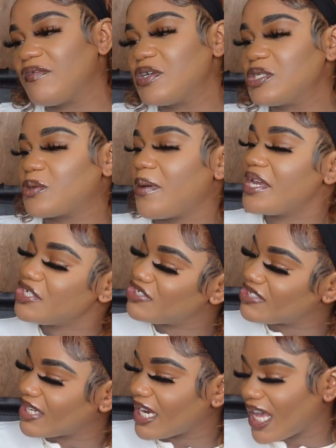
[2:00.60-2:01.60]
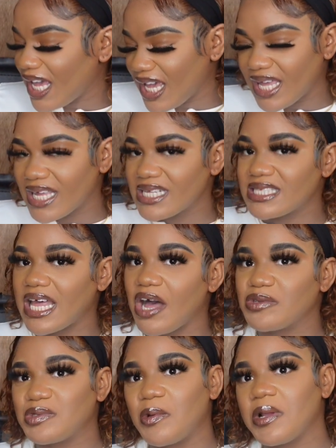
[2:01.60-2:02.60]
first question is,
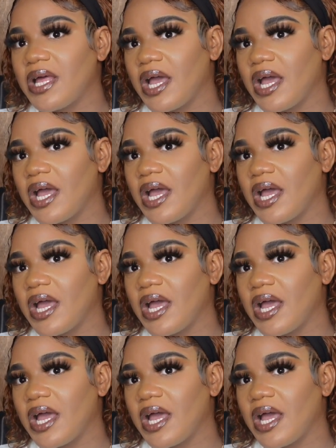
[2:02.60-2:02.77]
how tall